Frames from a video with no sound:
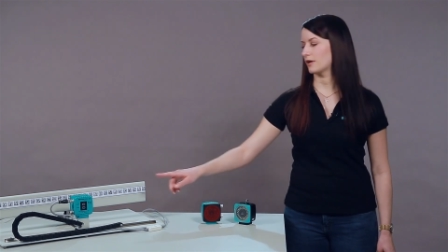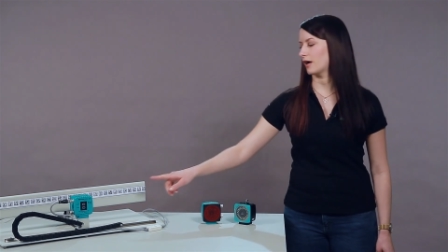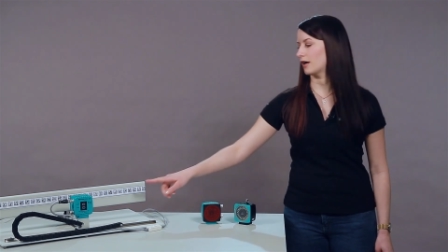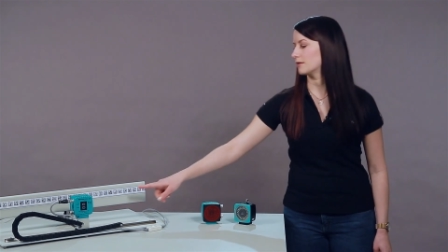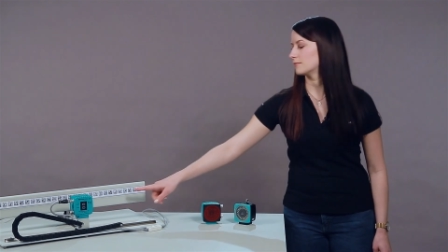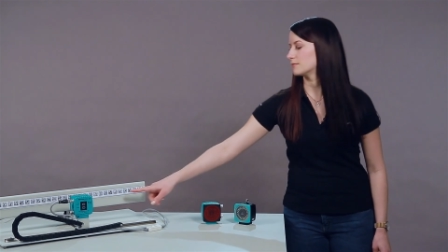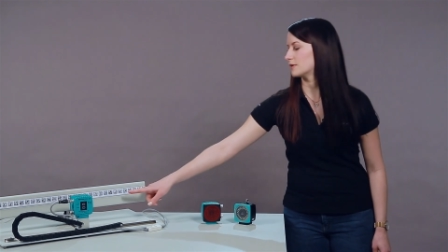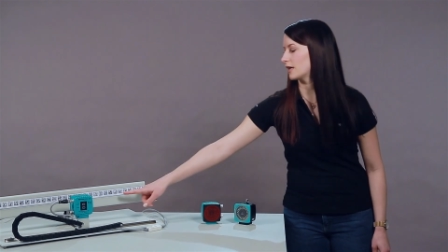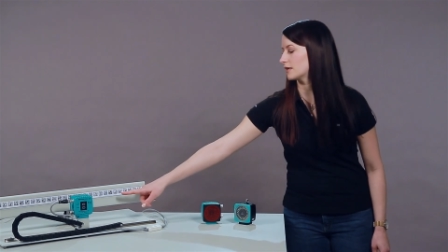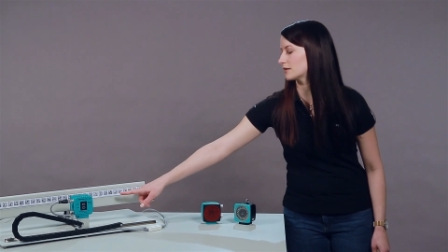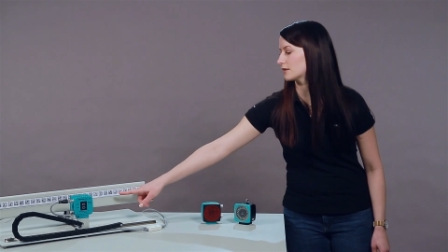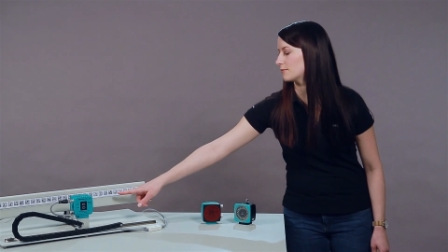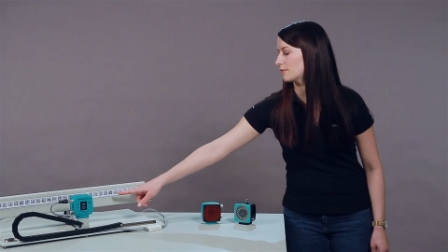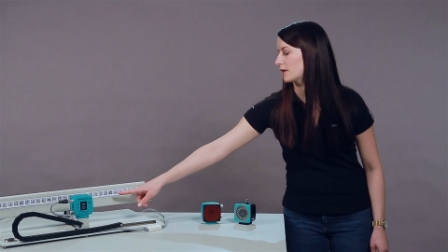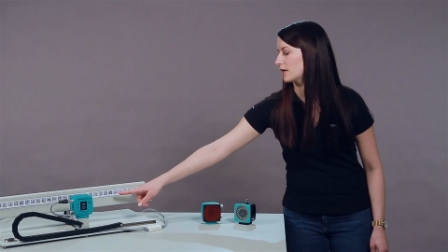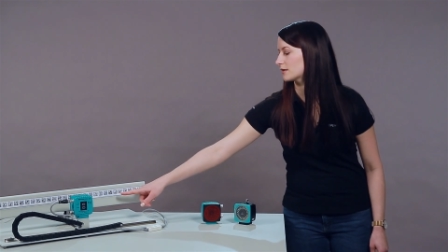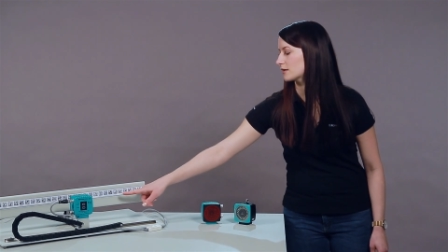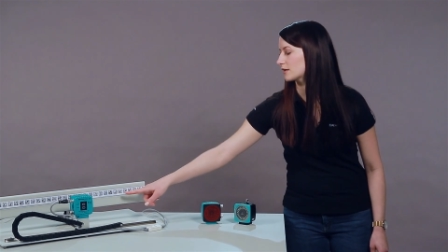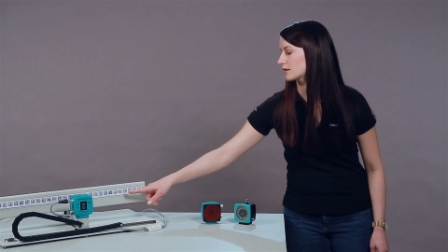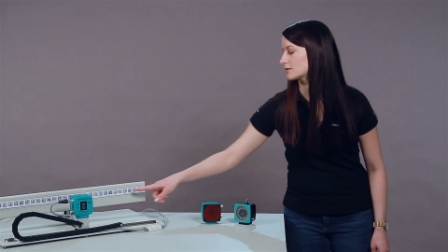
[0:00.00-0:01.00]
and data
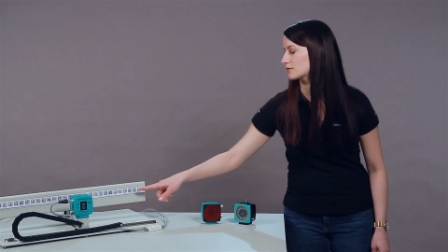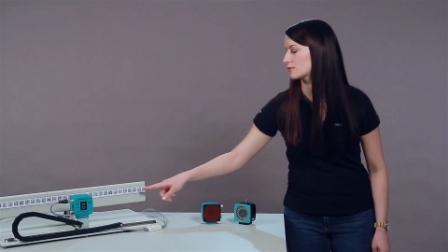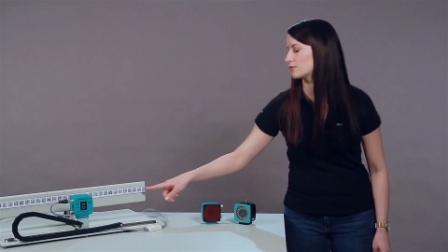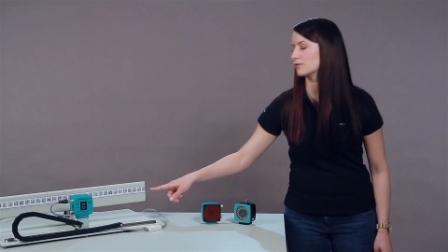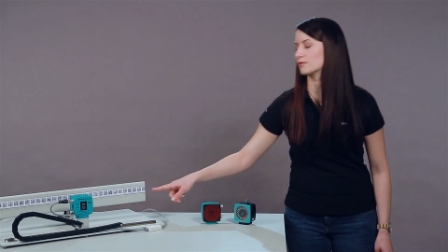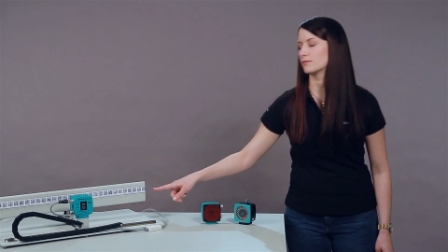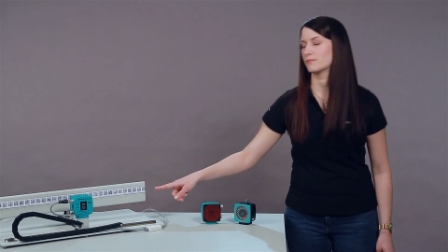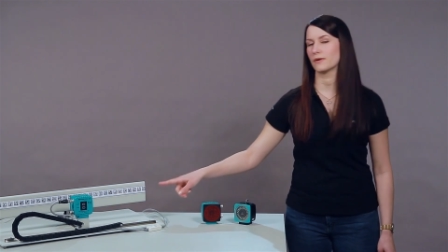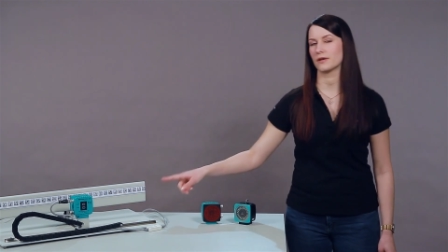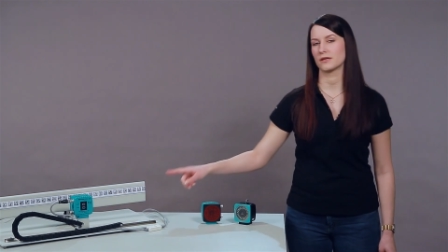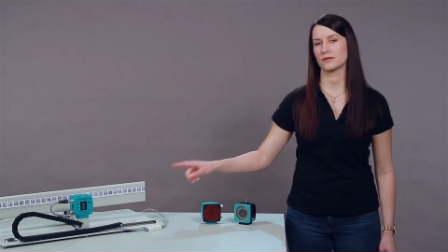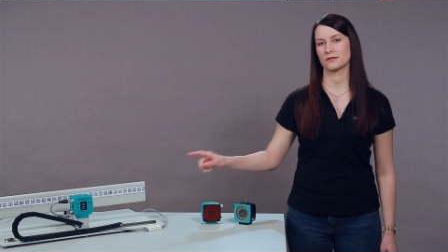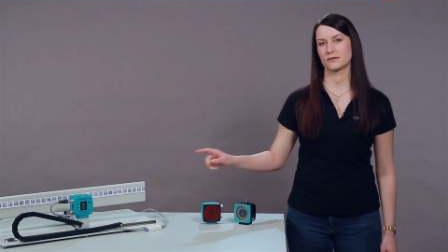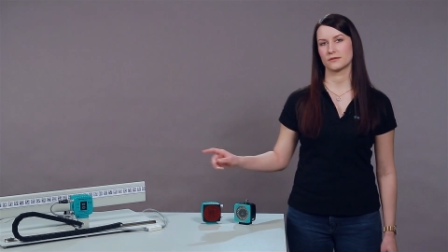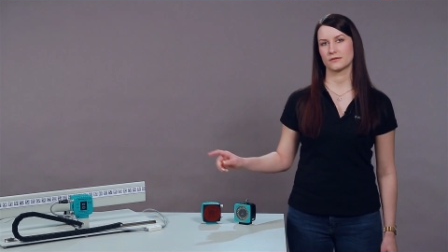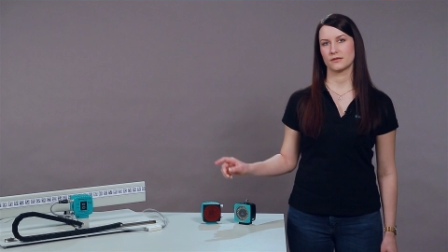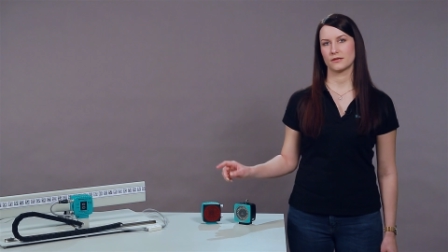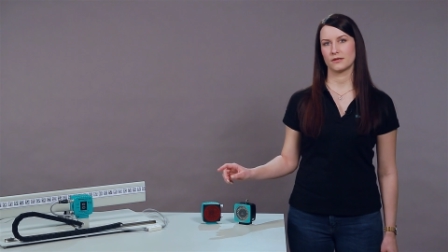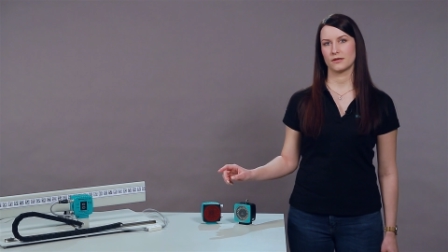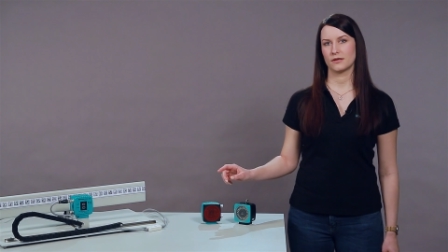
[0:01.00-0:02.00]
matrix code
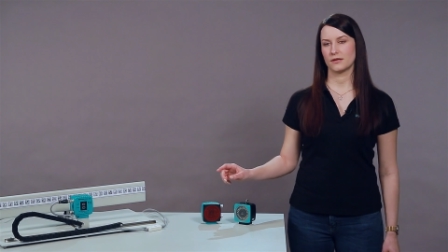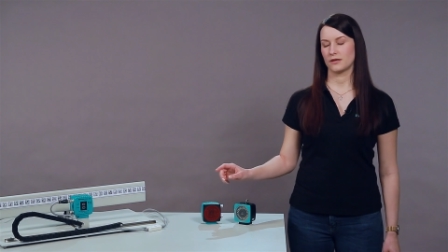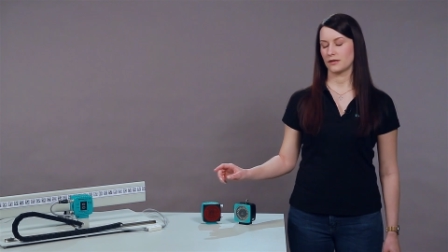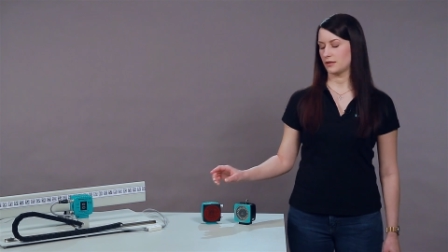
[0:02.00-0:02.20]
tape.